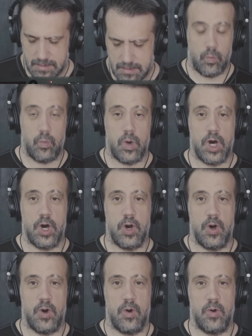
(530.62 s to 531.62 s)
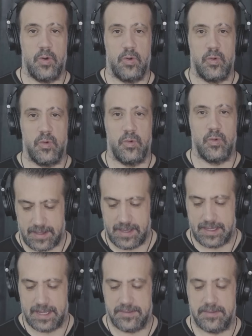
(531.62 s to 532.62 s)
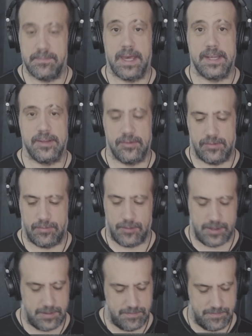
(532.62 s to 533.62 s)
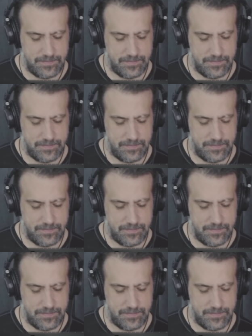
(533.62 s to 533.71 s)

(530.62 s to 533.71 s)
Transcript: Whoa! I got some bad news for you.